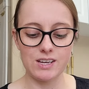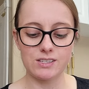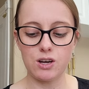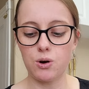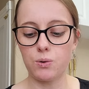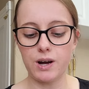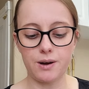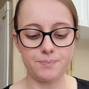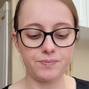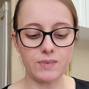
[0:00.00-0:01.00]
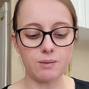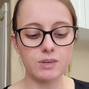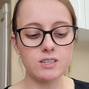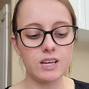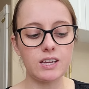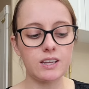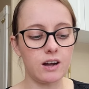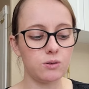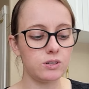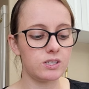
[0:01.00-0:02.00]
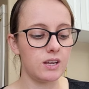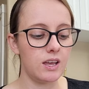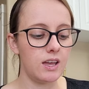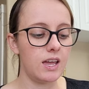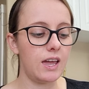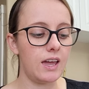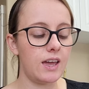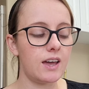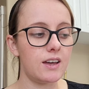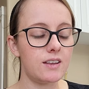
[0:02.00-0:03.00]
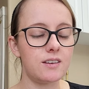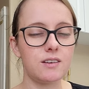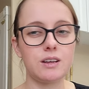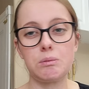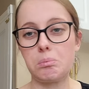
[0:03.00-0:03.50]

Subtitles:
So I'm going to take it out and